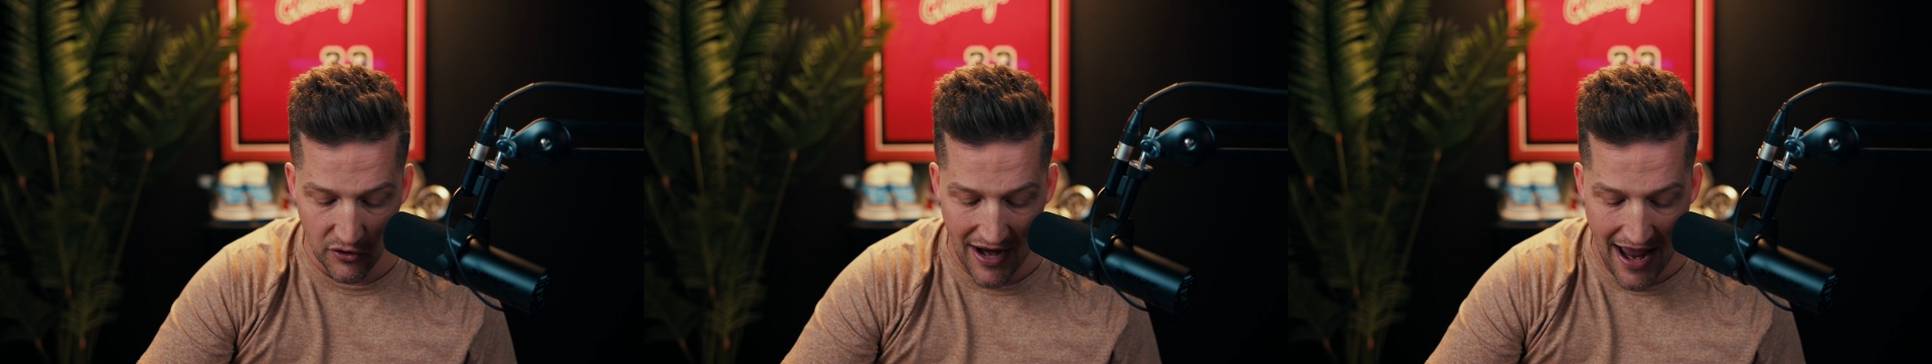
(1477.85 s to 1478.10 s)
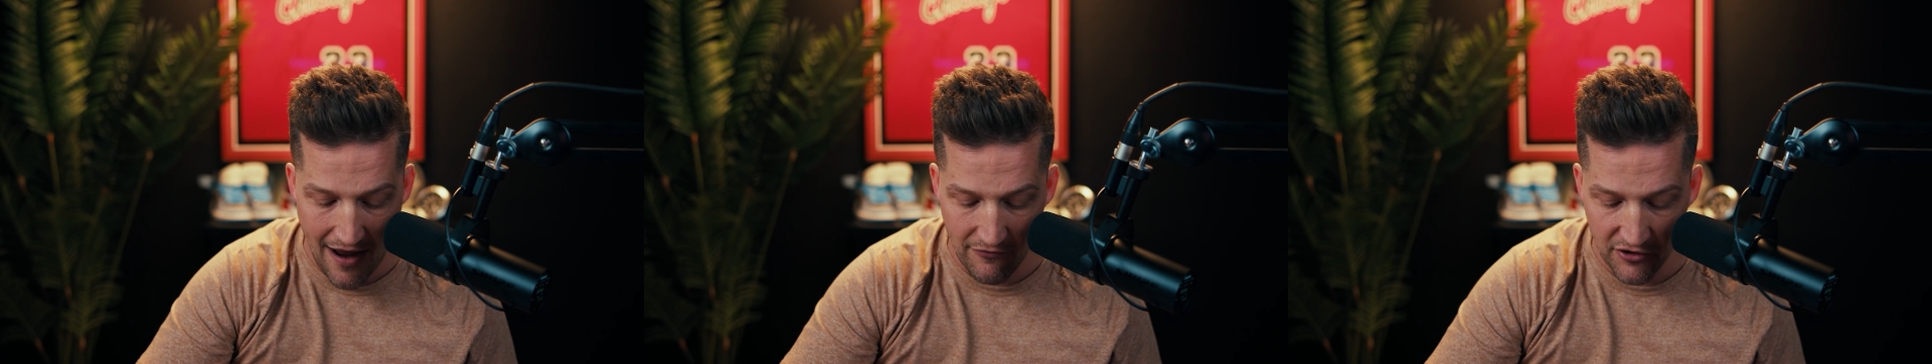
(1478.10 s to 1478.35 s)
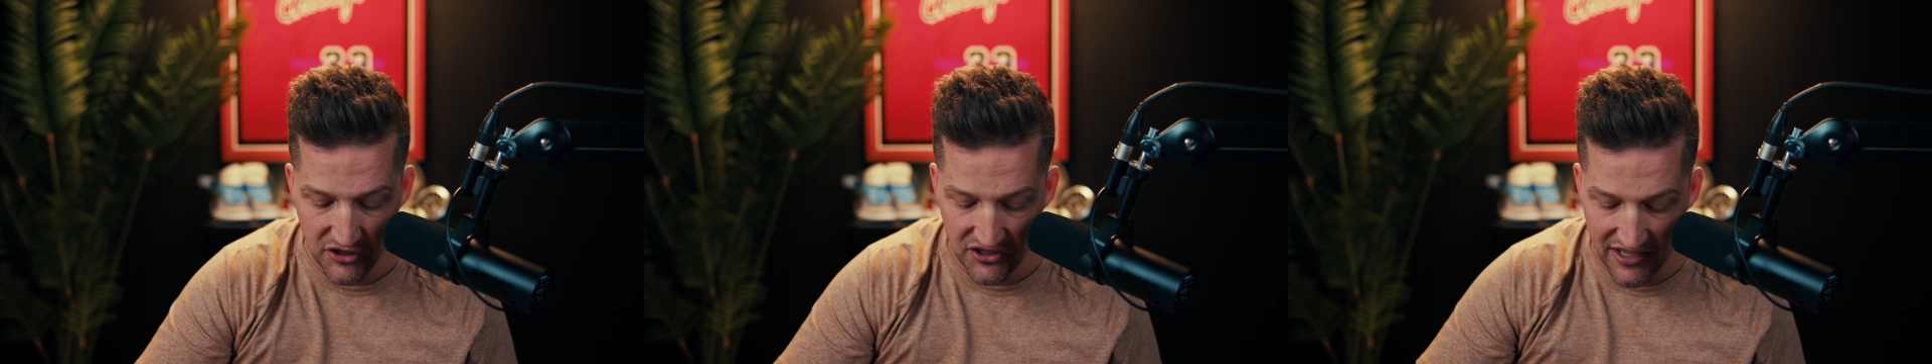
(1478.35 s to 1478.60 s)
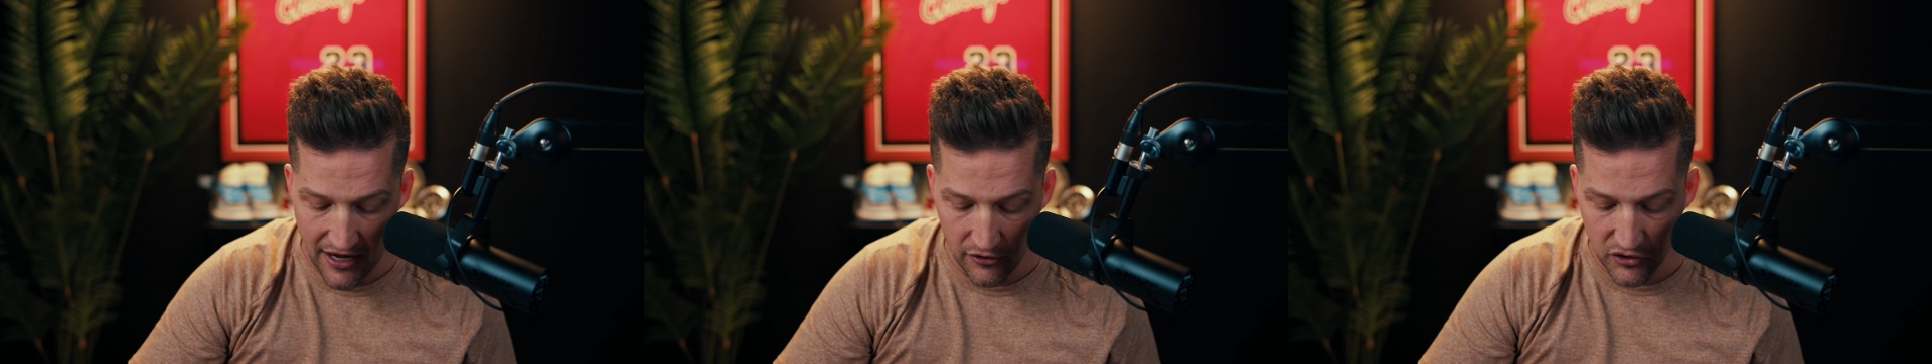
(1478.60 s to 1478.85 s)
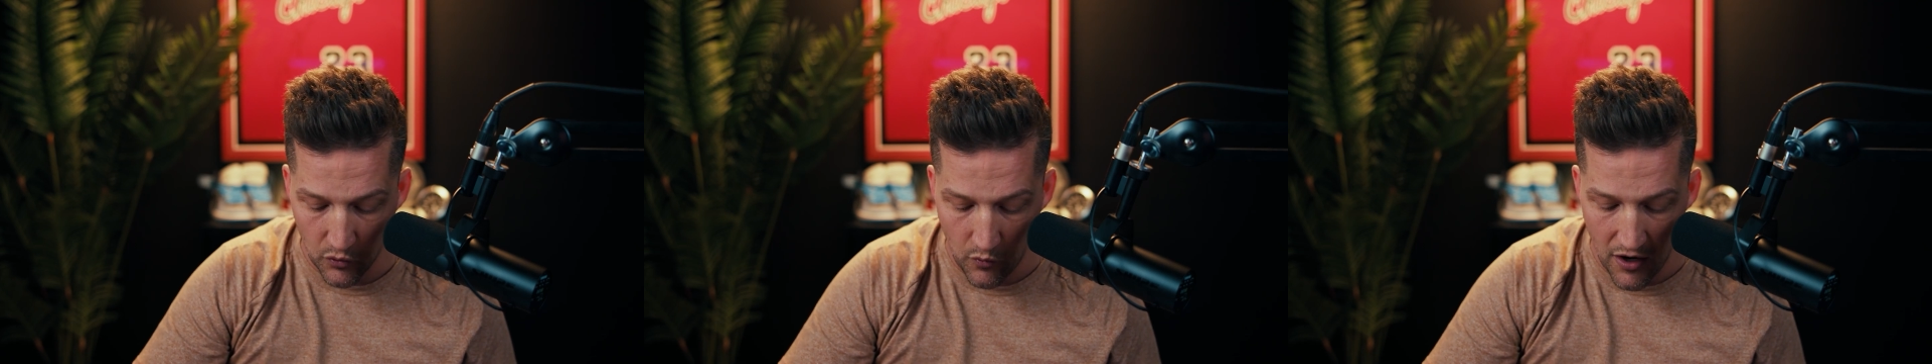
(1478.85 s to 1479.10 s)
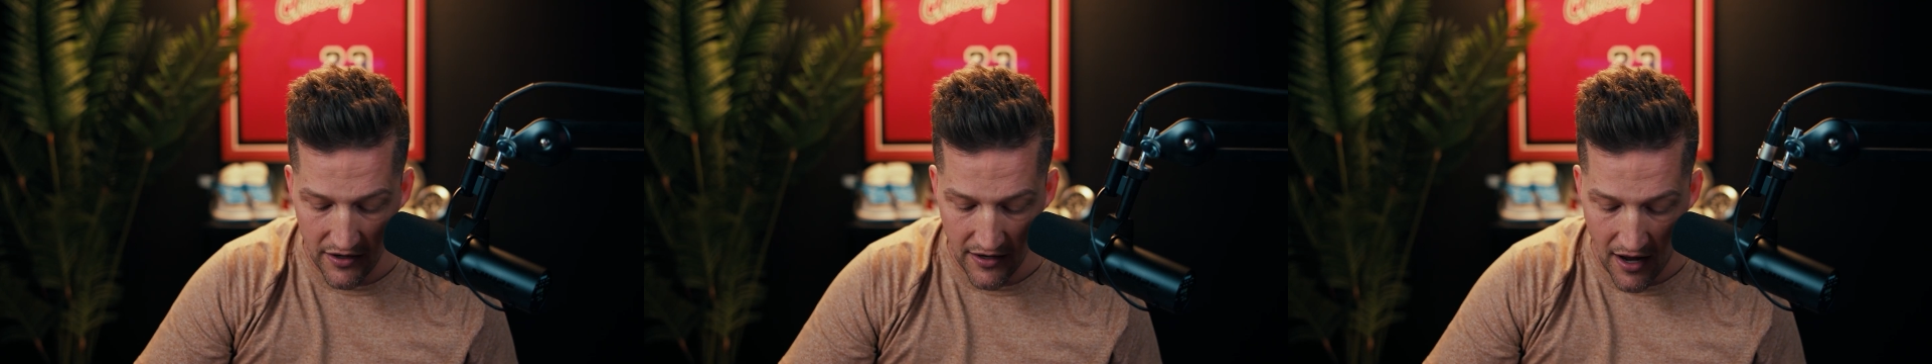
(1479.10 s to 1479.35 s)
your average sales or
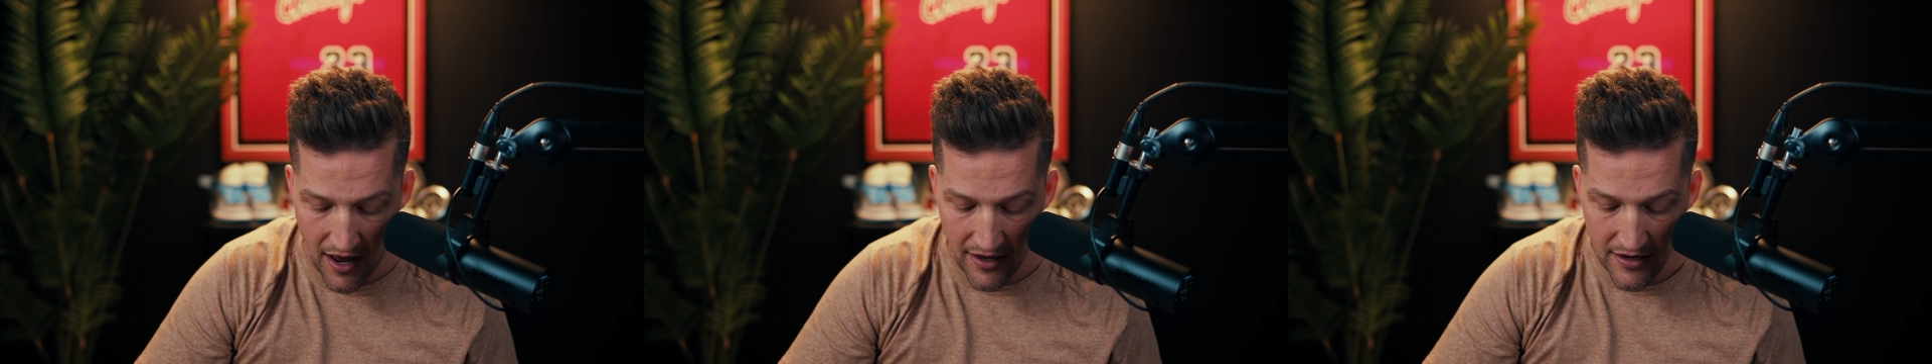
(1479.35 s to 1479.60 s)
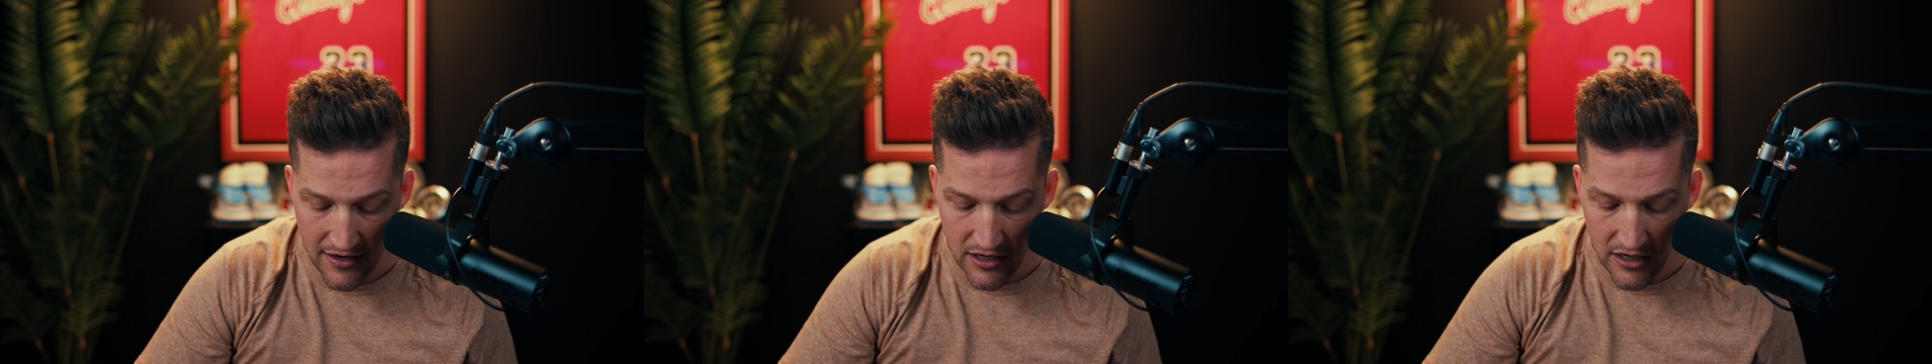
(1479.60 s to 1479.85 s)
whatnot,